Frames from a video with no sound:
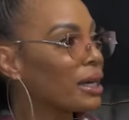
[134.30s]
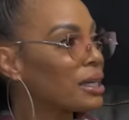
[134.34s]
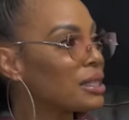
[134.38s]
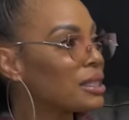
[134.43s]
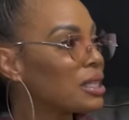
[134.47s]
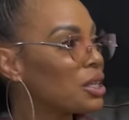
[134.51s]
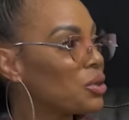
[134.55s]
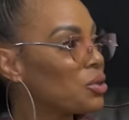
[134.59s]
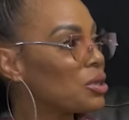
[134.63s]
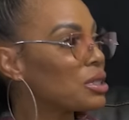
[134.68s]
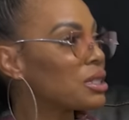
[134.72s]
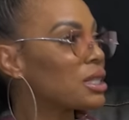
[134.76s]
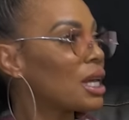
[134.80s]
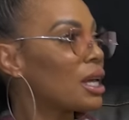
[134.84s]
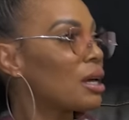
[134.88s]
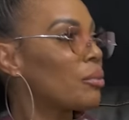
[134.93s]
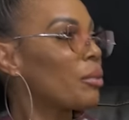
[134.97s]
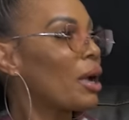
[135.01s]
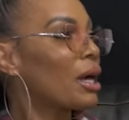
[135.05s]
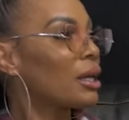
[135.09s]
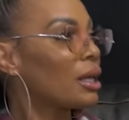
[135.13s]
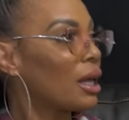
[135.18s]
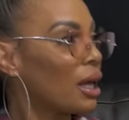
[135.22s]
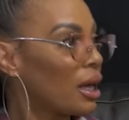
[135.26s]
I continue to stay
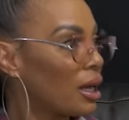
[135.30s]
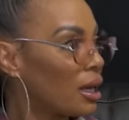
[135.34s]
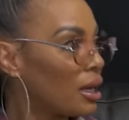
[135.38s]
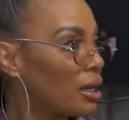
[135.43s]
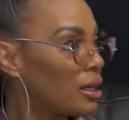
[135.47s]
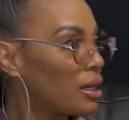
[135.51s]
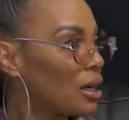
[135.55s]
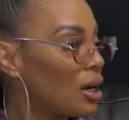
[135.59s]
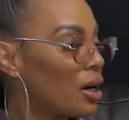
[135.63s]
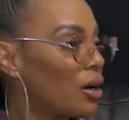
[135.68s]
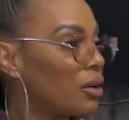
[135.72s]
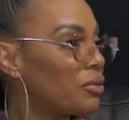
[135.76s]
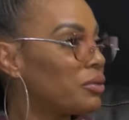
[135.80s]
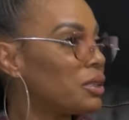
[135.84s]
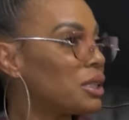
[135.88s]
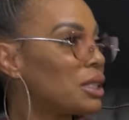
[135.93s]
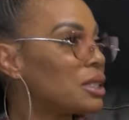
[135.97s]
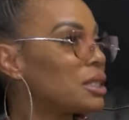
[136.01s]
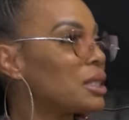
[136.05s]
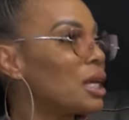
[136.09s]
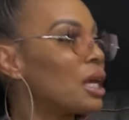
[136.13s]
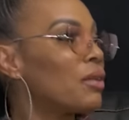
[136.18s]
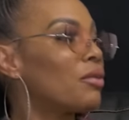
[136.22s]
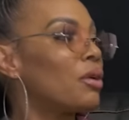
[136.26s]
in my lane of
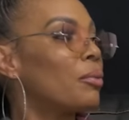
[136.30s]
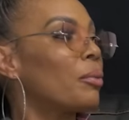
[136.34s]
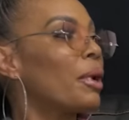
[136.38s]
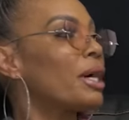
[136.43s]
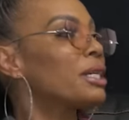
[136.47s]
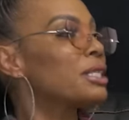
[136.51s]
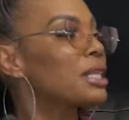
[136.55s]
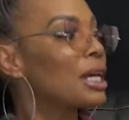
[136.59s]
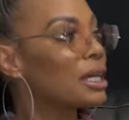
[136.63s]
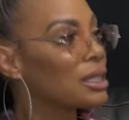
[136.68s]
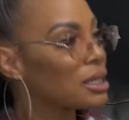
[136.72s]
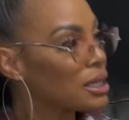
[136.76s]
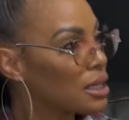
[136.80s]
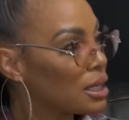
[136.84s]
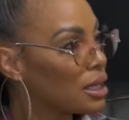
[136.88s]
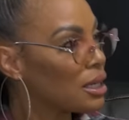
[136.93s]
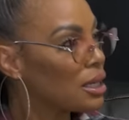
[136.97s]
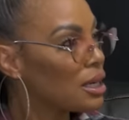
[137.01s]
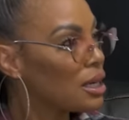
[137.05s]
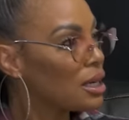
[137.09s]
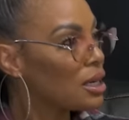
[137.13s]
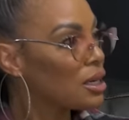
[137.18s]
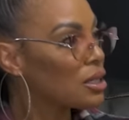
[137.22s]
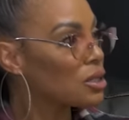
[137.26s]
just giving my
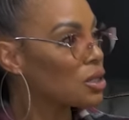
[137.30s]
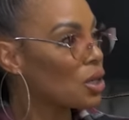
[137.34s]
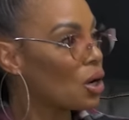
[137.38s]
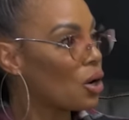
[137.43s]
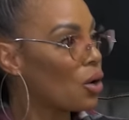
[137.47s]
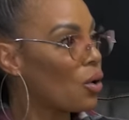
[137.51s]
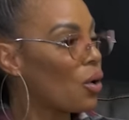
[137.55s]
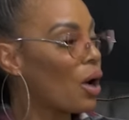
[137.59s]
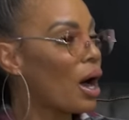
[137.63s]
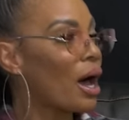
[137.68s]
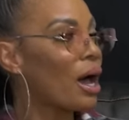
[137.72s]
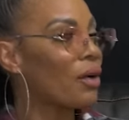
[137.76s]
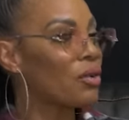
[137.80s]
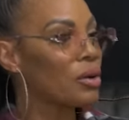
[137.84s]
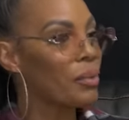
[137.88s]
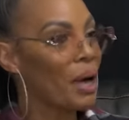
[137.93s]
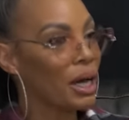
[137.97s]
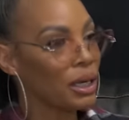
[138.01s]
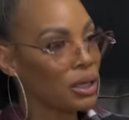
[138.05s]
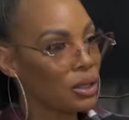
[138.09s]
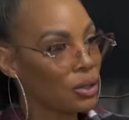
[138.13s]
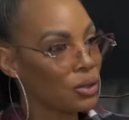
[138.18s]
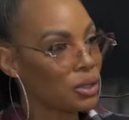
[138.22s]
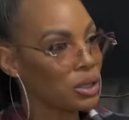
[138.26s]
sexy. Mm. So
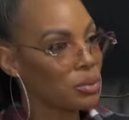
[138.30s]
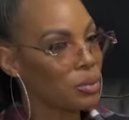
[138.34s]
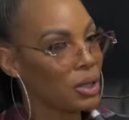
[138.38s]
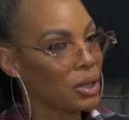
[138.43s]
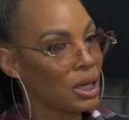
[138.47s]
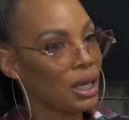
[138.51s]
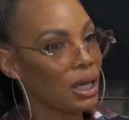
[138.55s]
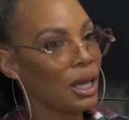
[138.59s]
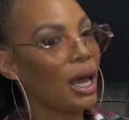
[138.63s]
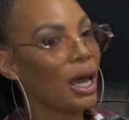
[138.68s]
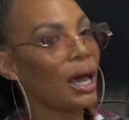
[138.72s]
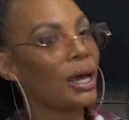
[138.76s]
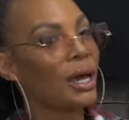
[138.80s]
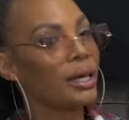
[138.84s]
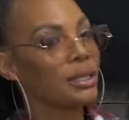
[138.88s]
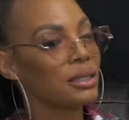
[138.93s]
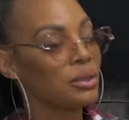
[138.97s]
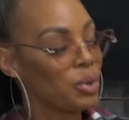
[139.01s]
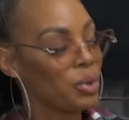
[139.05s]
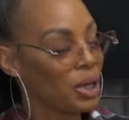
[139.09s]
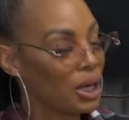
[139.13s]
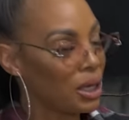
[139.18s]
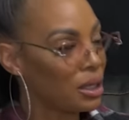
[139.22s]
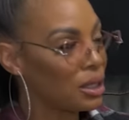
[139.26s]
everybody knows me
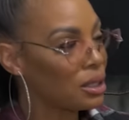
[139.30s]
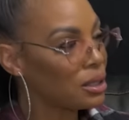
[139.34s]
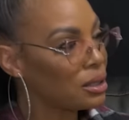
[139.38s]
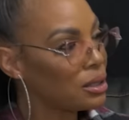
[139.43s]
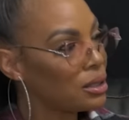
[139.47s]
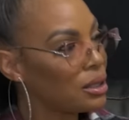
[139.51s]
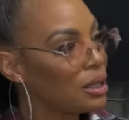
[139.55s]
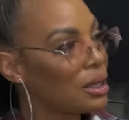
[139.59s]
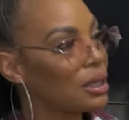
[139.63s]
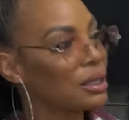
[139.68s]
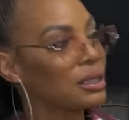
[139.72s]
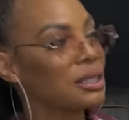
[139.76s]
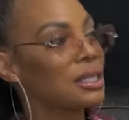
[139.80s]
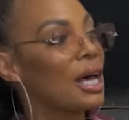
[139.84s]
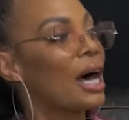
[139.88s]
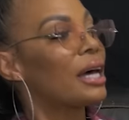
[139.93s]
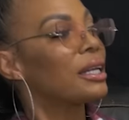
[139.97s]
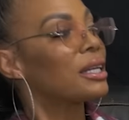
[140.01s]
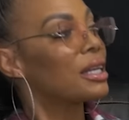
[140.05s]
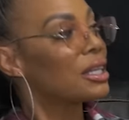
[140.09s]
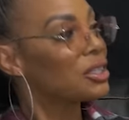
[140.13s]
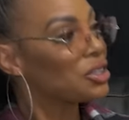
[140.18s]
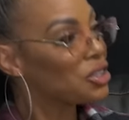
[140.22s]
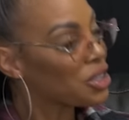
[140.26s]
as being an
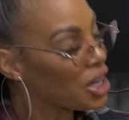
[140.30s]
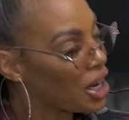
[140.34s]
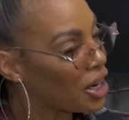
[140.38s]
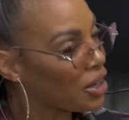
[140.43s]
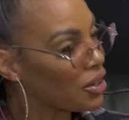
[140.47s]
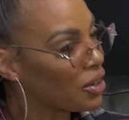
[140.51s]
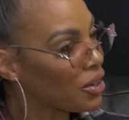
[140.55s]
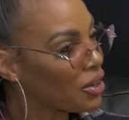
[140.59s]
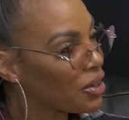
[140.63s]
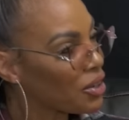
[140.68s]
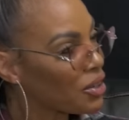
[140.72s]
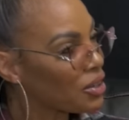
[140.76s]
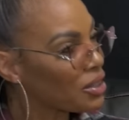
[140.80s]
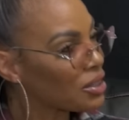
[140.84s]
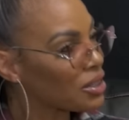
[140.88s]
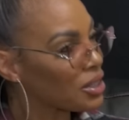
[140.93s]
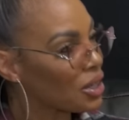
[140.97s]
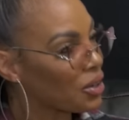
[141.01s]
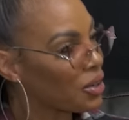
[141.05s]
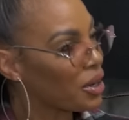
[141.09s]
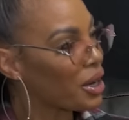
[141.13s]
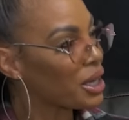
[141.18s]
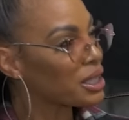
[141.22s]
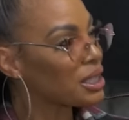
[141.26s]
exotic entertainer.
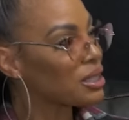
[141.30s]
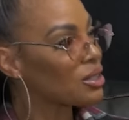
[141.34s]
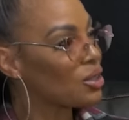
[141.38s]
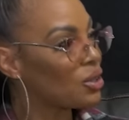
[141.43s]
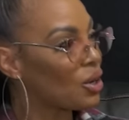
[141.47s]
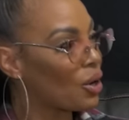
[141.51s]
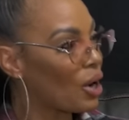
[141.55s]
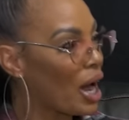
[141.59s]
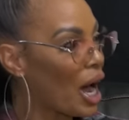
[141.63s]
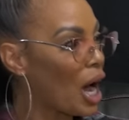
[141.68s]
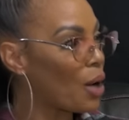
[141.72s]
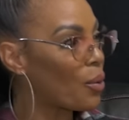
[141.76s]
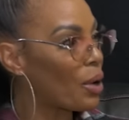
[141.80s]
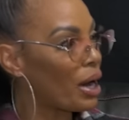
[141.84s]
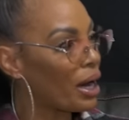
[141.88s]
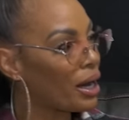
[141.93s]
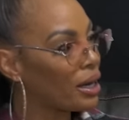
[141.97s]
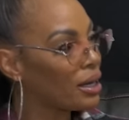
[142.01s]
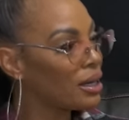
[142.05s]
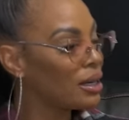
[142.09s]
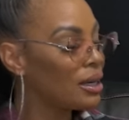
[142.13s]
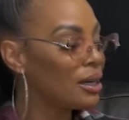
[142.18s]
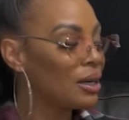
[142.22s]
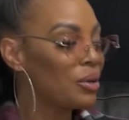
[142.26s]
So that's, you know, how
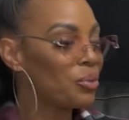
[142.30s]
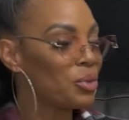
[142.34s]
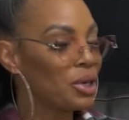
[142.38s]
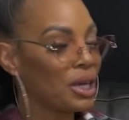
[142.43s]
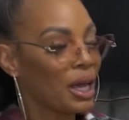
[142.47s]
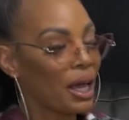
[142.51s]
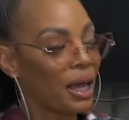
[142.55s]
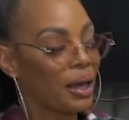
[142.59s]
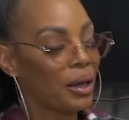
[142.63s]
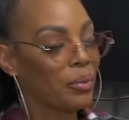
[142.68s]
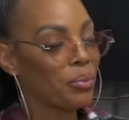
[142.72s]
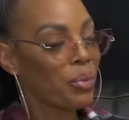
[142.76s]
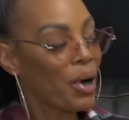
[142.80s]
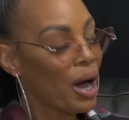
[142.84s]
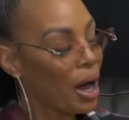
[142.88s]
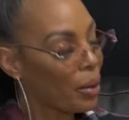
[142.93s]
I became